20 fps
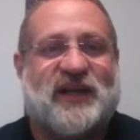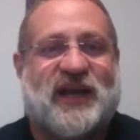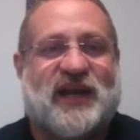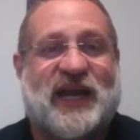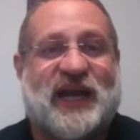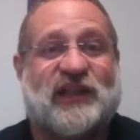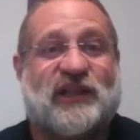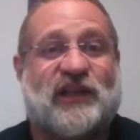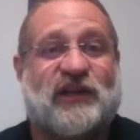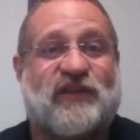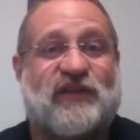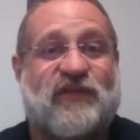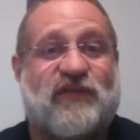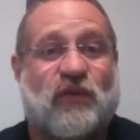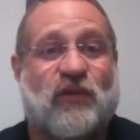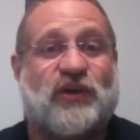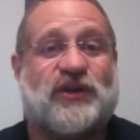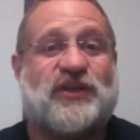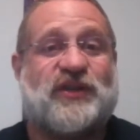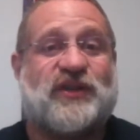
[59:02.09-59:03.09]
I look
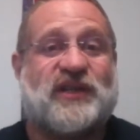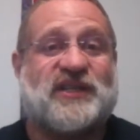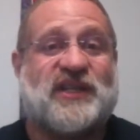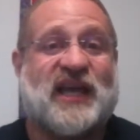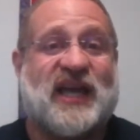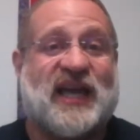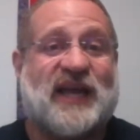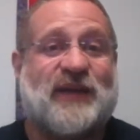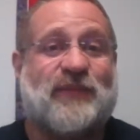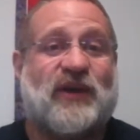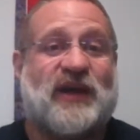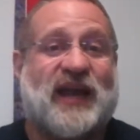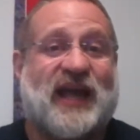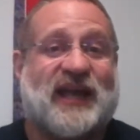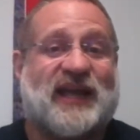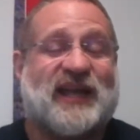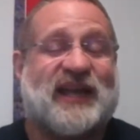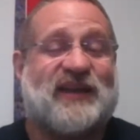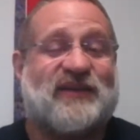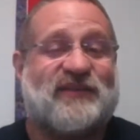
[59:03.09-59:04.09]
forward to the time when
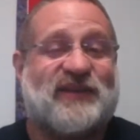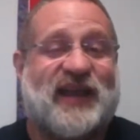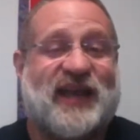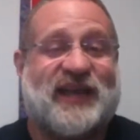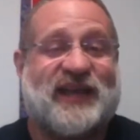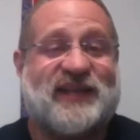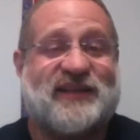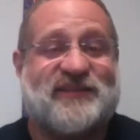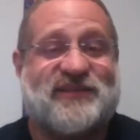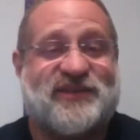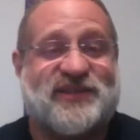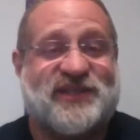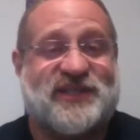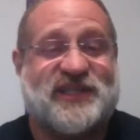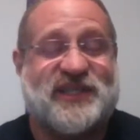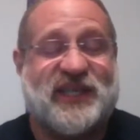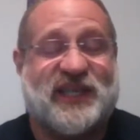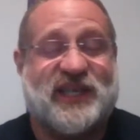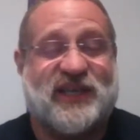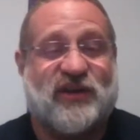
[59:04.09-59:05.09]
I could
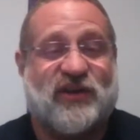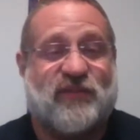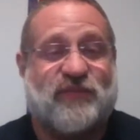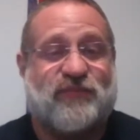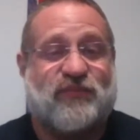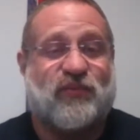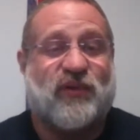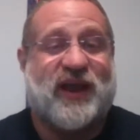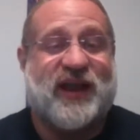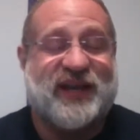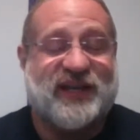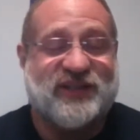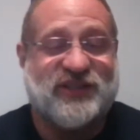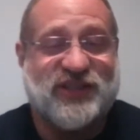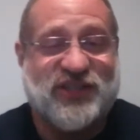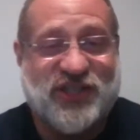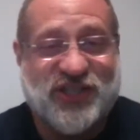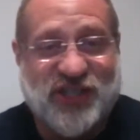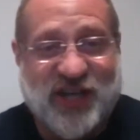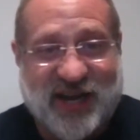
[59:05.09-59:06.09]
see your bright
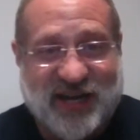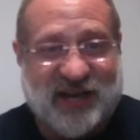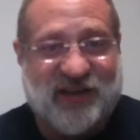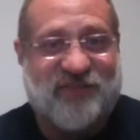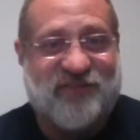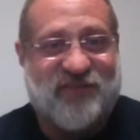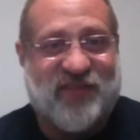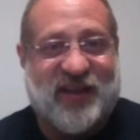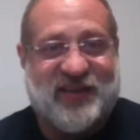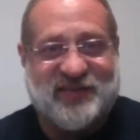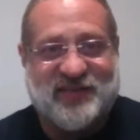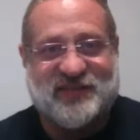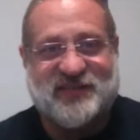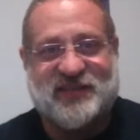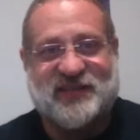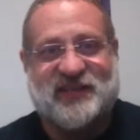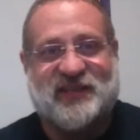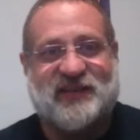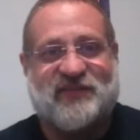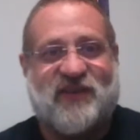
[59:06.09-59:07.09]
and shiny faces
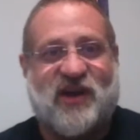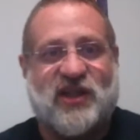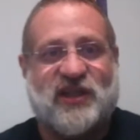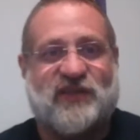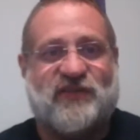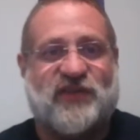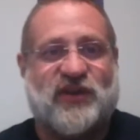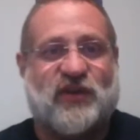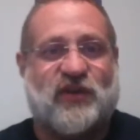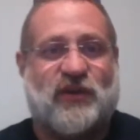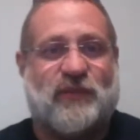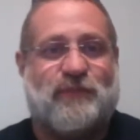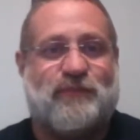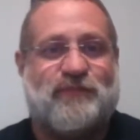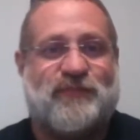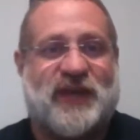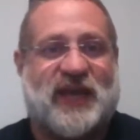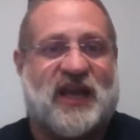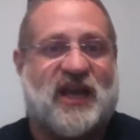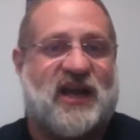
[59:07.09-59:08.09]
and give all of you a
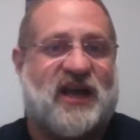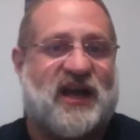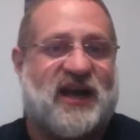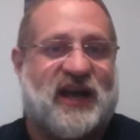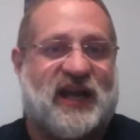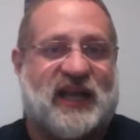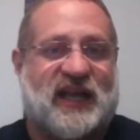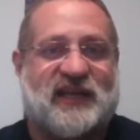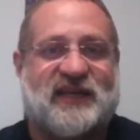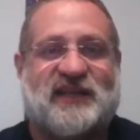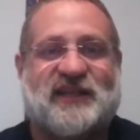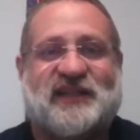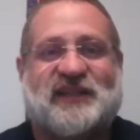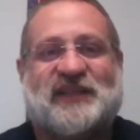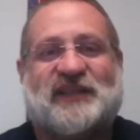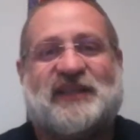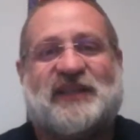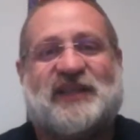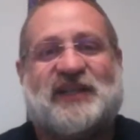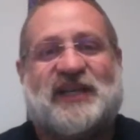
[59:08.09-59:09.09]
big hug.
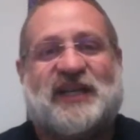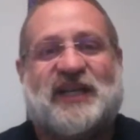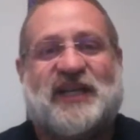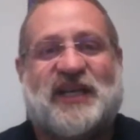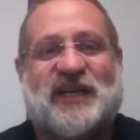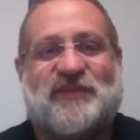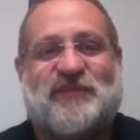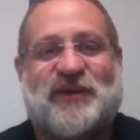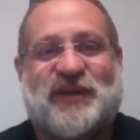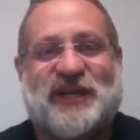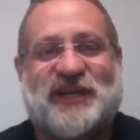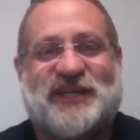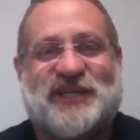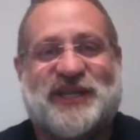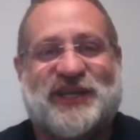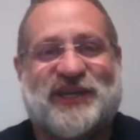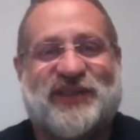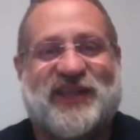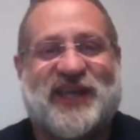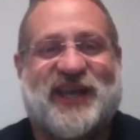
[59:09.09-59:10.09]
But
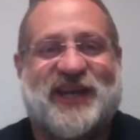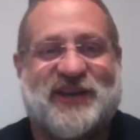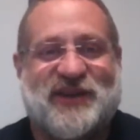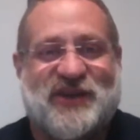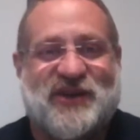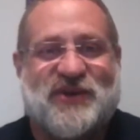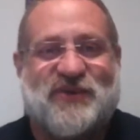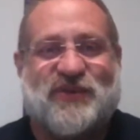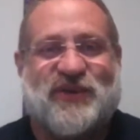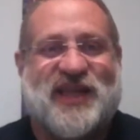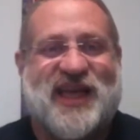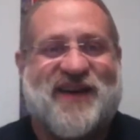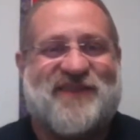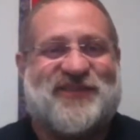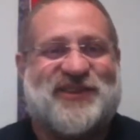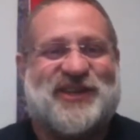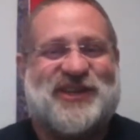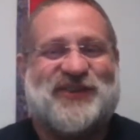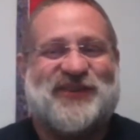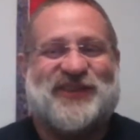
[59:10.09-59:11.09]
until then, we'll have
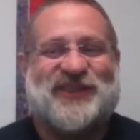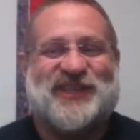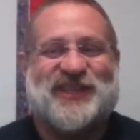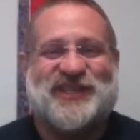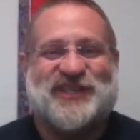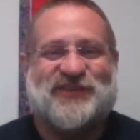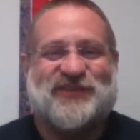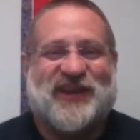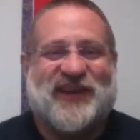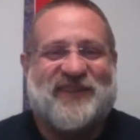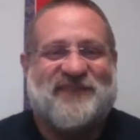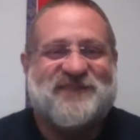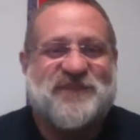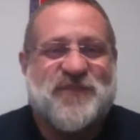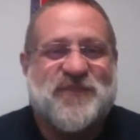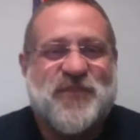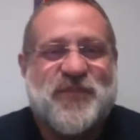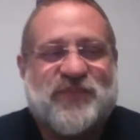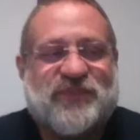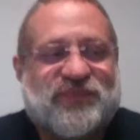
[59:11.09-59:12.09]
to do it this way.
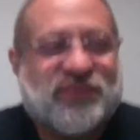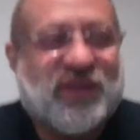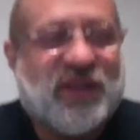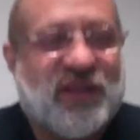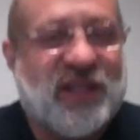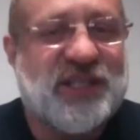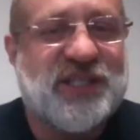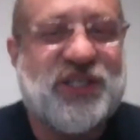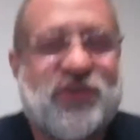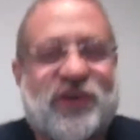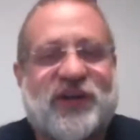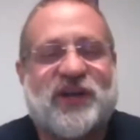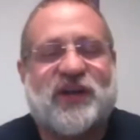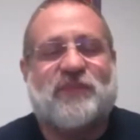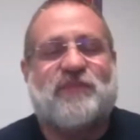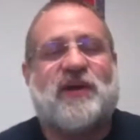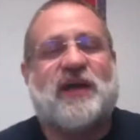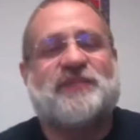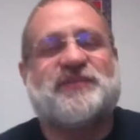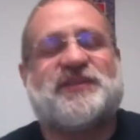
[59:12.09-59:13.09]
Let's join our
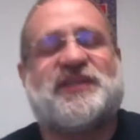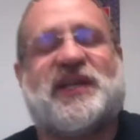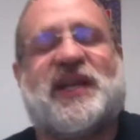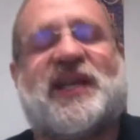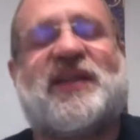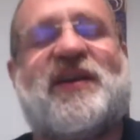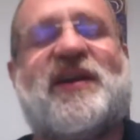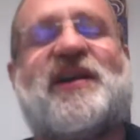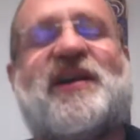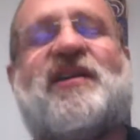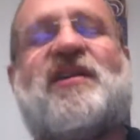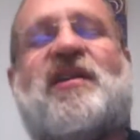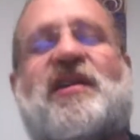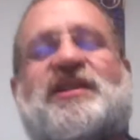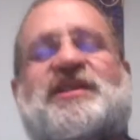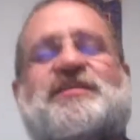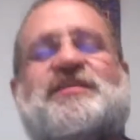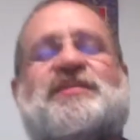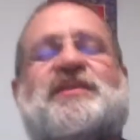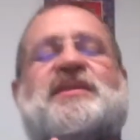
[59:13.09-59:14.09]
palms together at our
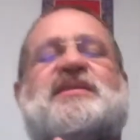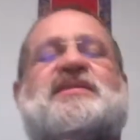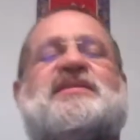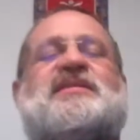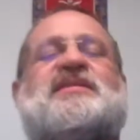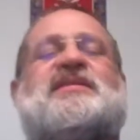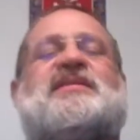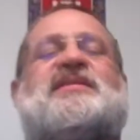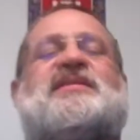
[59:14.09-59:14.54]
hearts, please.